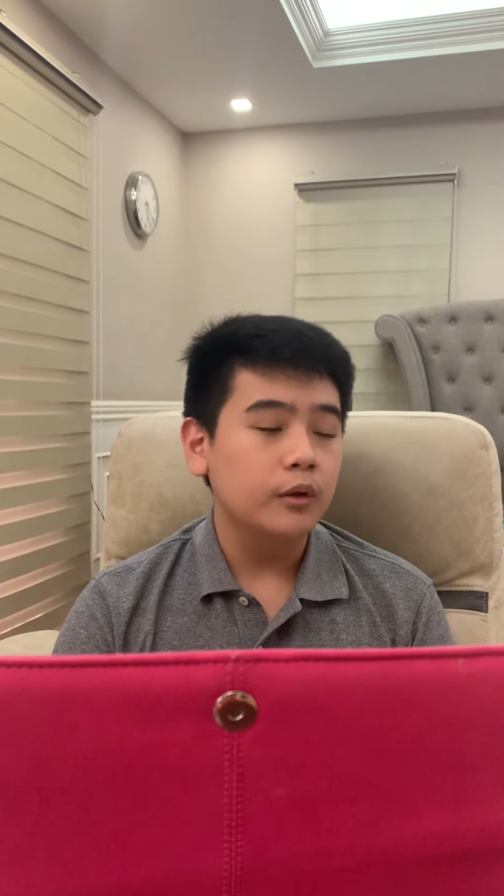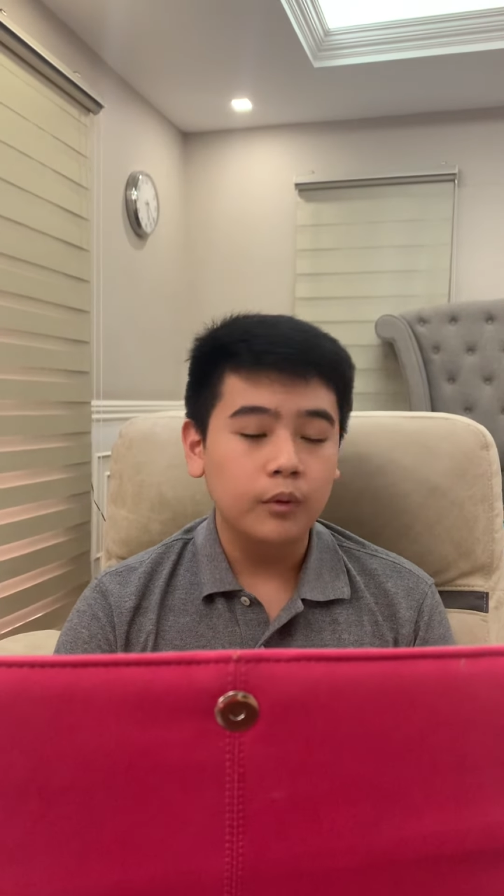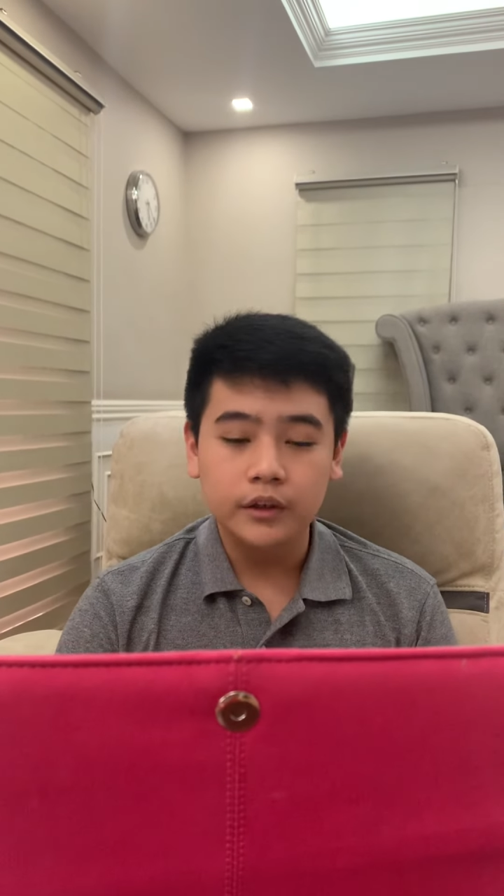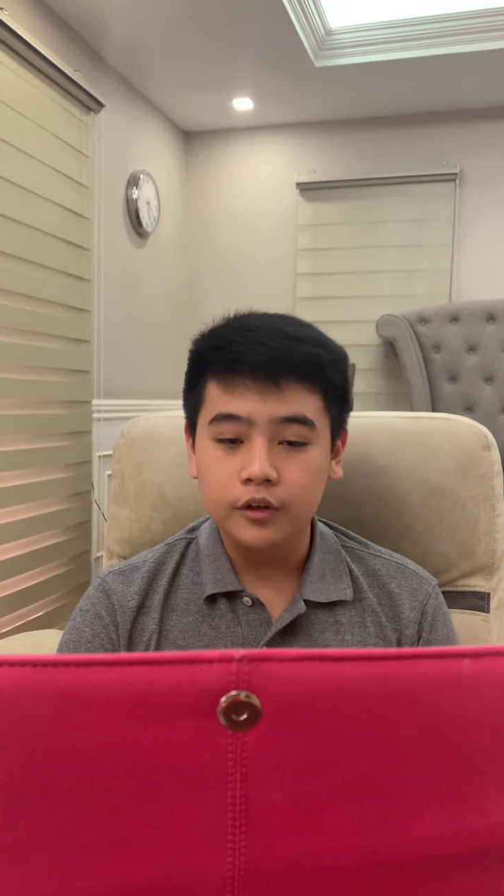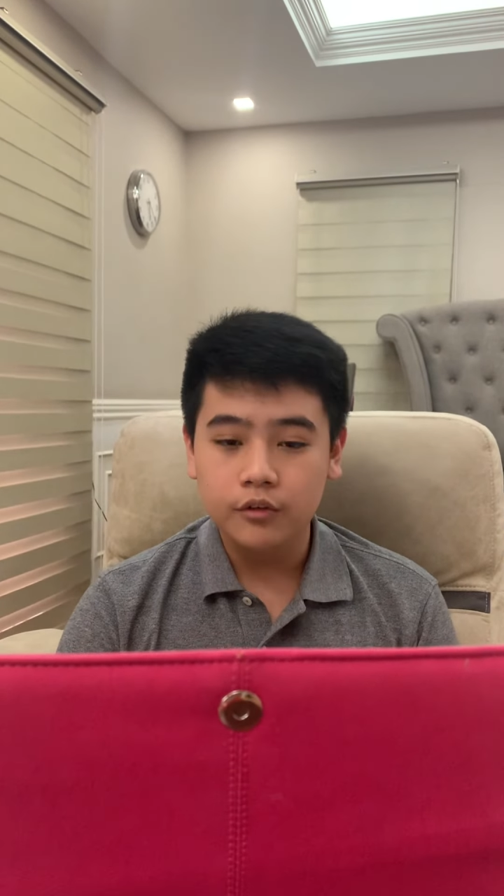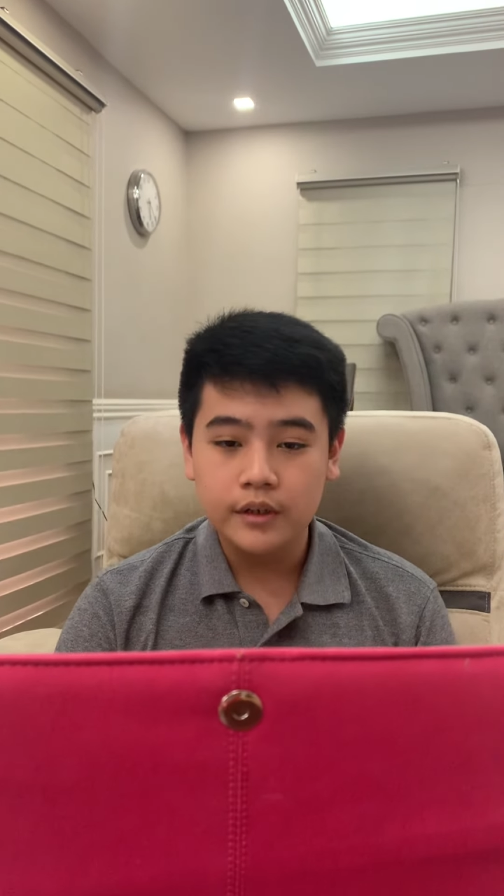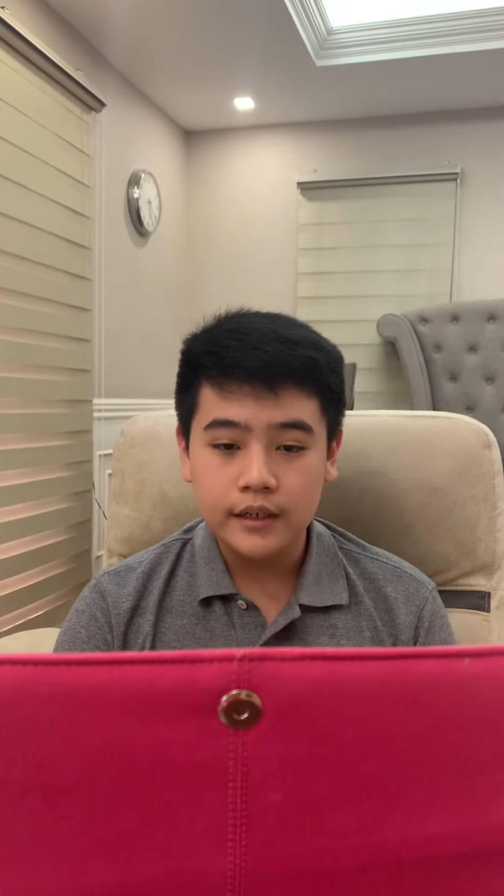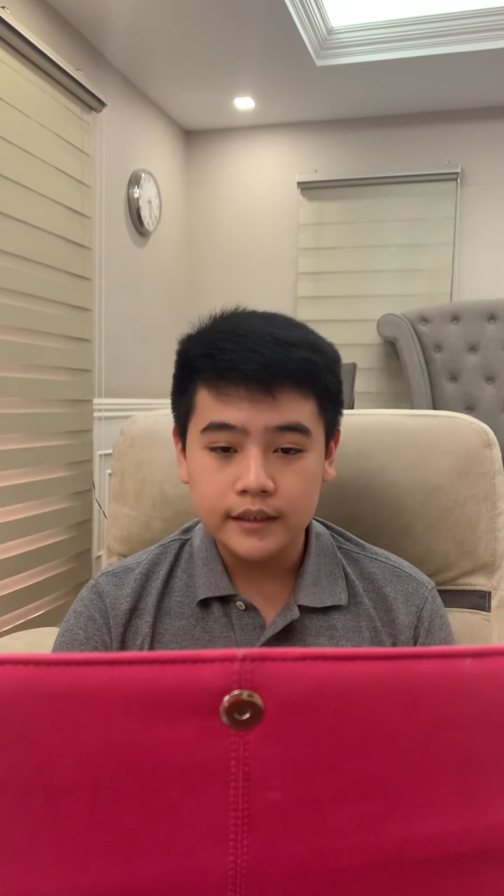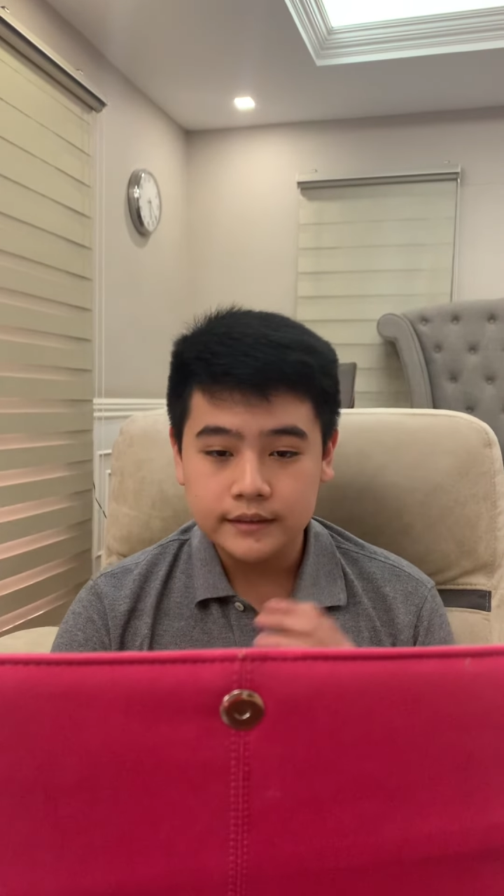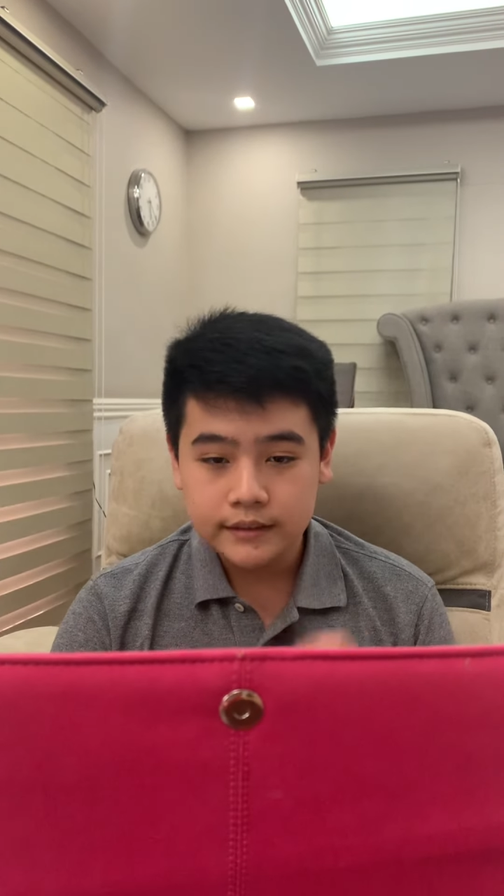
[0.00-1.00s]
what the
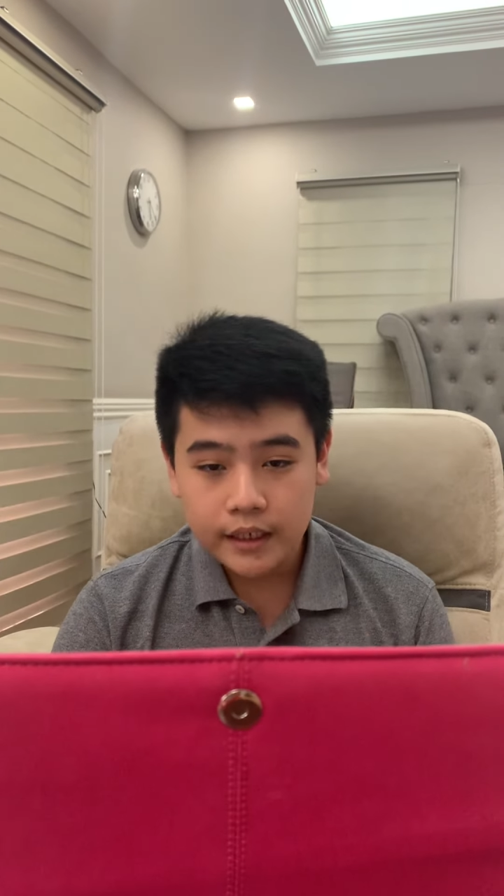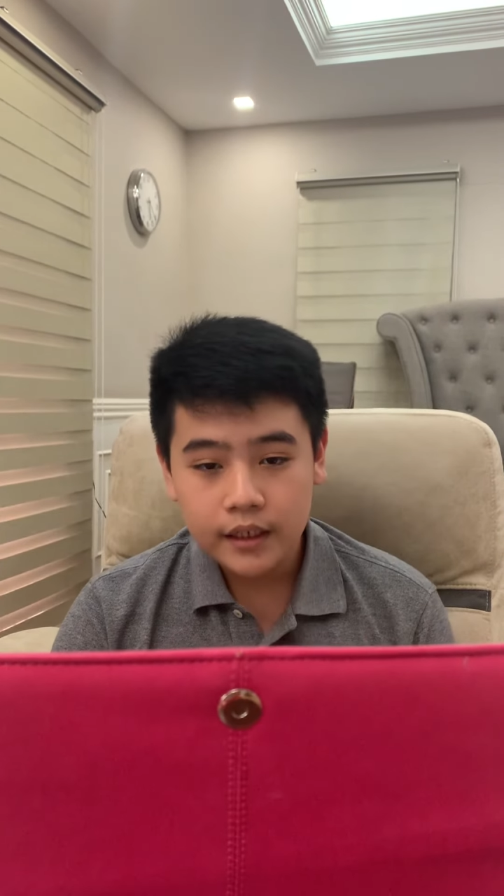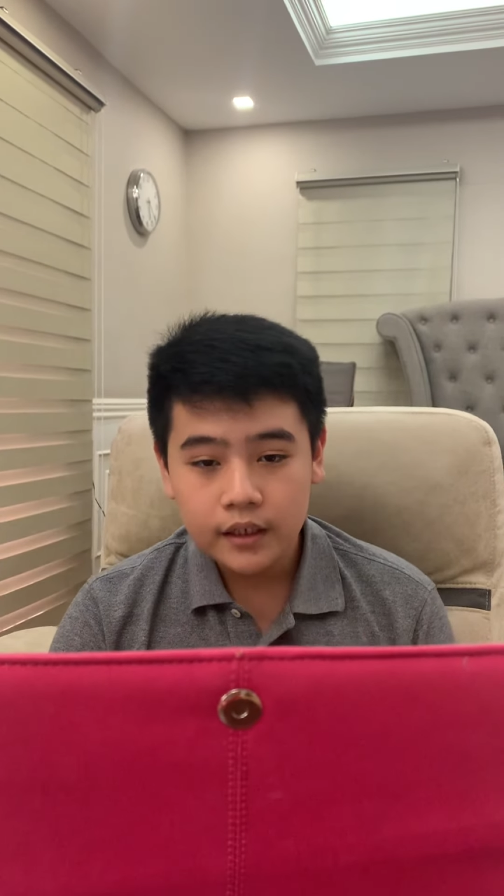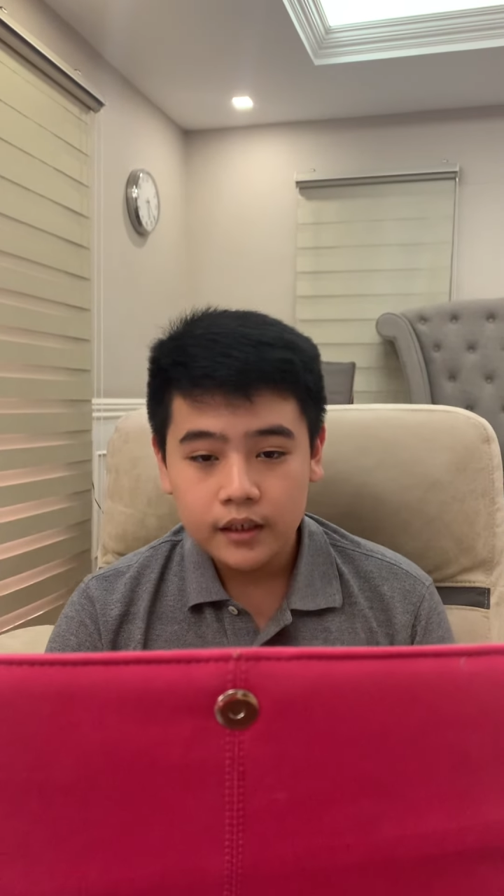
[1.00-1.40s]
readings say,